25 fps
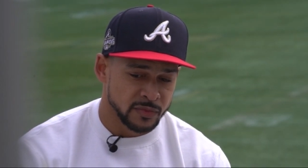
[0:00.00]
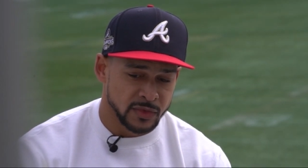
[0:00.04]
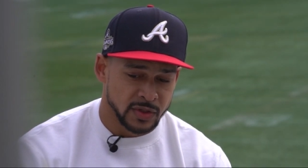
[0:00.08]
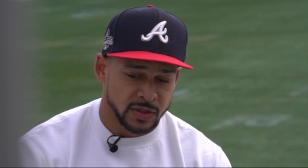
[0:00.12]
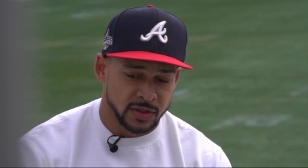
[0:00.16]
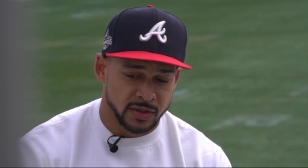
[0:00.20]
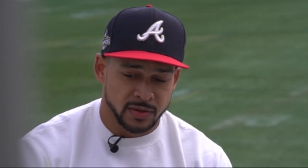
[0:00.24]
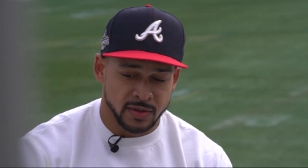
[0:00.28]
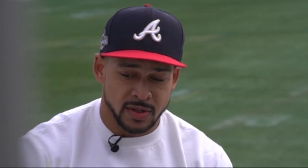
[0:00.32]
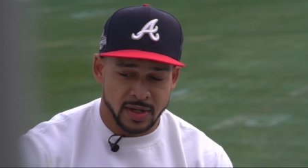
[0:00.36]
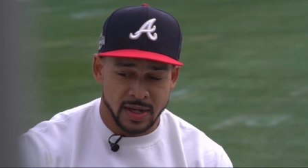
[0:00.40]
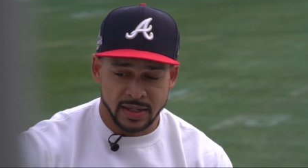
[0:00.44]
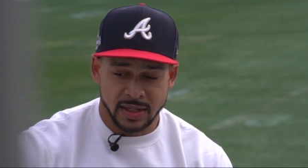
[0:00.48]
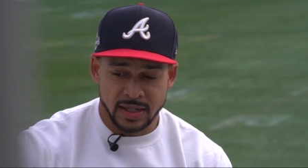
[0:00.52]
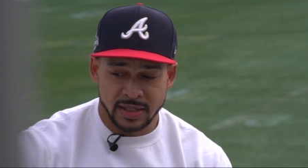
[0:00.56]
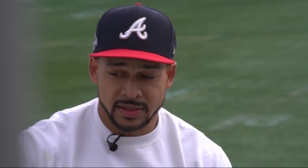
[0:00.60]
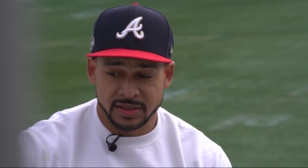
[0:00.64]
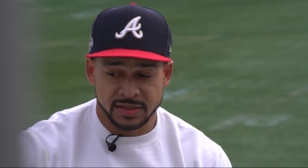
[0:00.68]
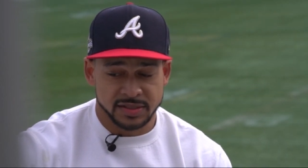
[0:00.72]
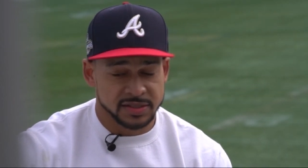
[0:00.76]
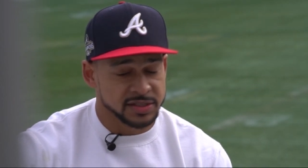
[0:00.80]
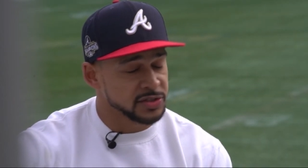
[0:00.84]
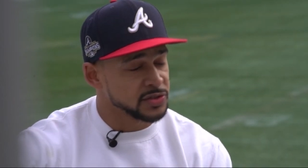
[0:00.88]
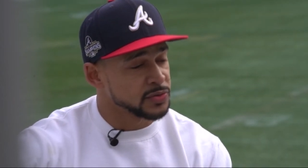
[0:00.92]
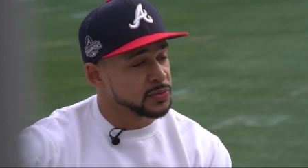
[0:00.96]
you know, I got
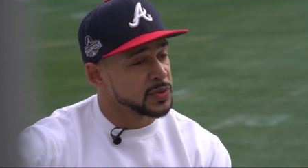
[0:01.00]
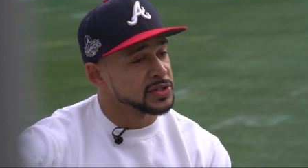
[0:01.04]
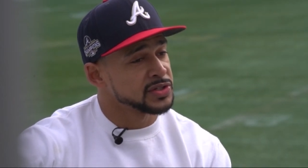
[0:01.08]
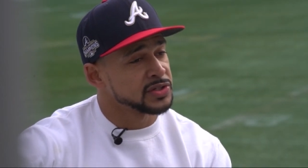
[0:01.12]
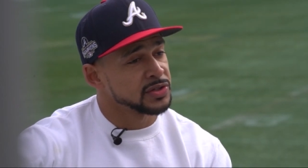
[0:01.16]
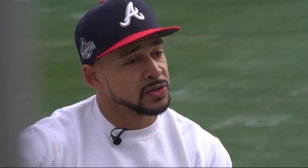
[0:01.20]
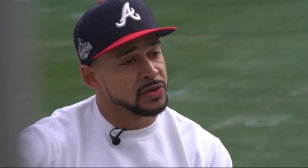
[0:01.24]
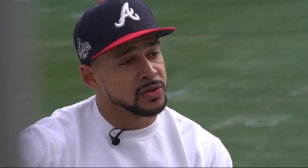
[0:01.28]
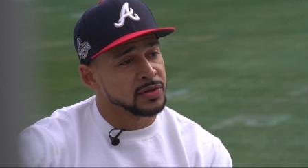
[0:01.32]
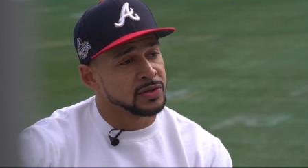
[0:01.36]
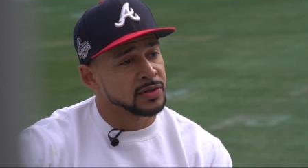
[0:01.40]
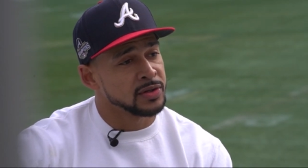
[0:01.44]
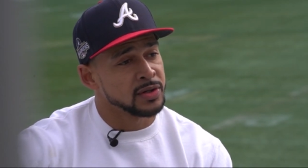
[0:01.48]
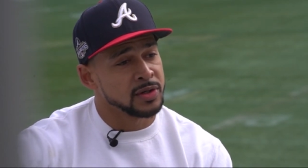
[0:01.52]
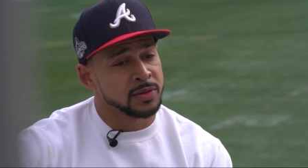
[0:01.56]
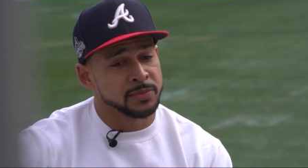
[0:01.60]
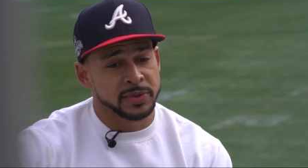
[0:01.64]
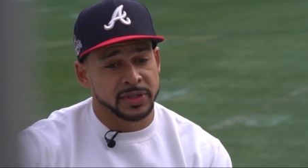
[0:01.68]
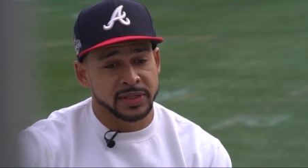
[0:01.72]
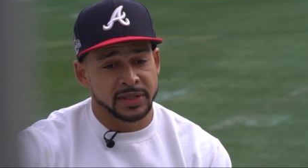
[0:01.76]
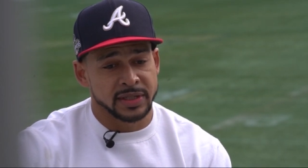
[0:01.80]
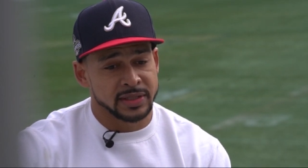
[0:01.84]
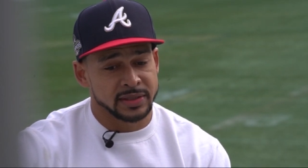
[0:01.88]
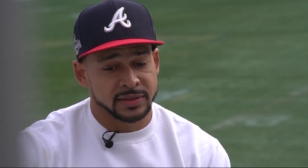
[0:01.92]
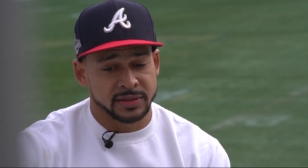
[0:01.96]
this situation going on,
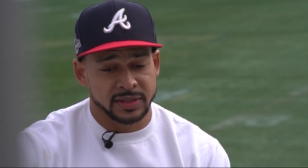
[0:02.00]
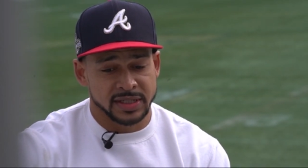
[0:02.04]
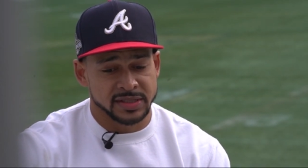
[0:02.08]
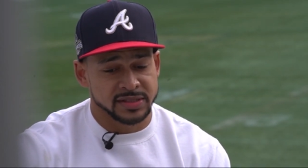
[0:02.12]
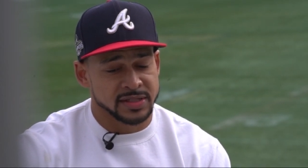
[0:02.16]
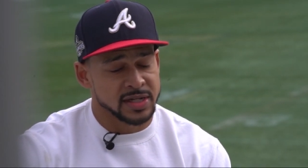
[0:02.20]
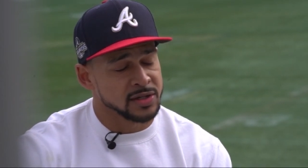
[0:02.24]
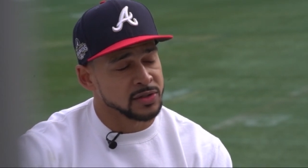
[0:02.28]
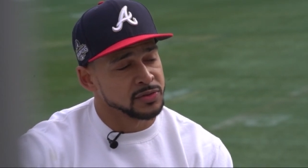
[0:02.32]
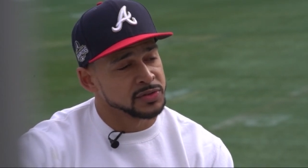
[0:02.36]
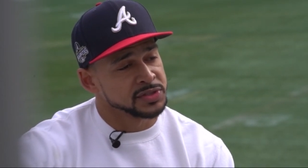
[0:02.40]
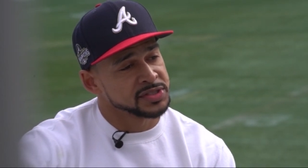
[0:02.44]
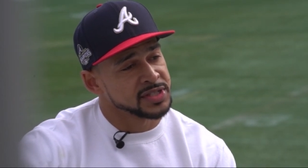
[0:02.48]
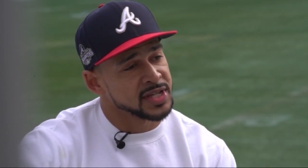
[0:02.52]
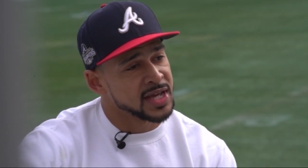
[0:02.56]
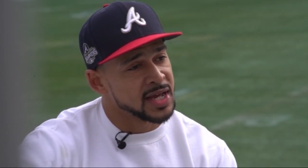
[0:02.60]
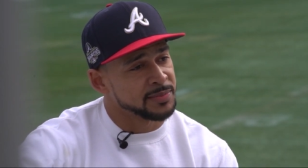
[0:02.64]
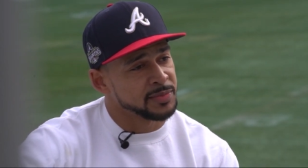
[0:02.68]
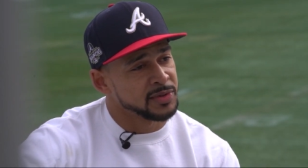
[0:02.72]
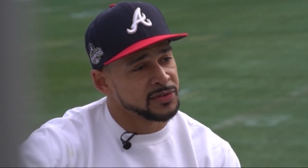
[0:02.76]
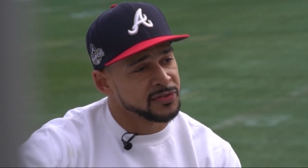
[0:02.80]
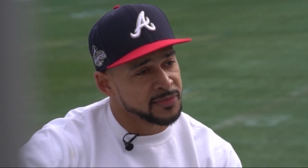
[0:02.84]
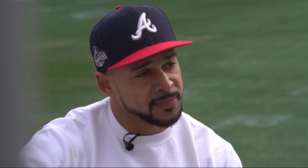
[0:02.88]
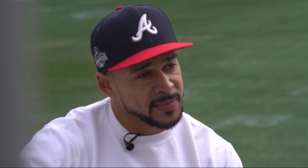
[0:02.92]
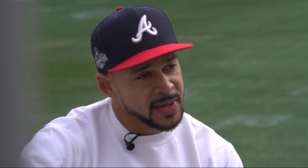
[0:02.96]
but that's not going to stop
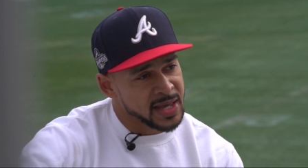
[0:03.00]
me from